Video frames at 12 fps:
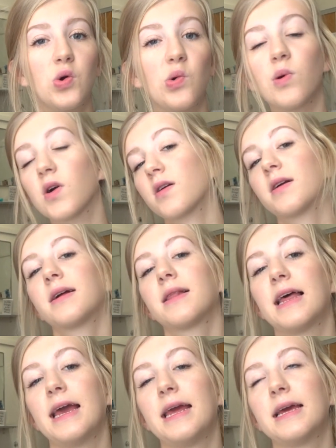work
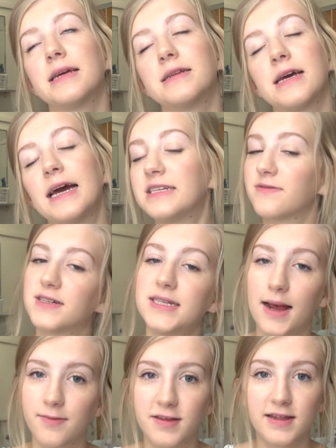like at different
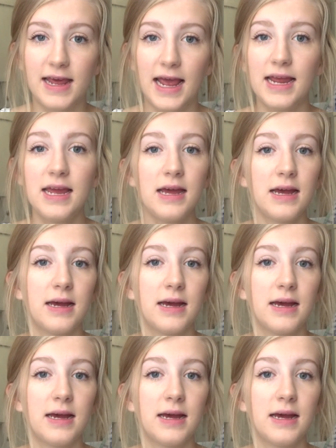times of the day.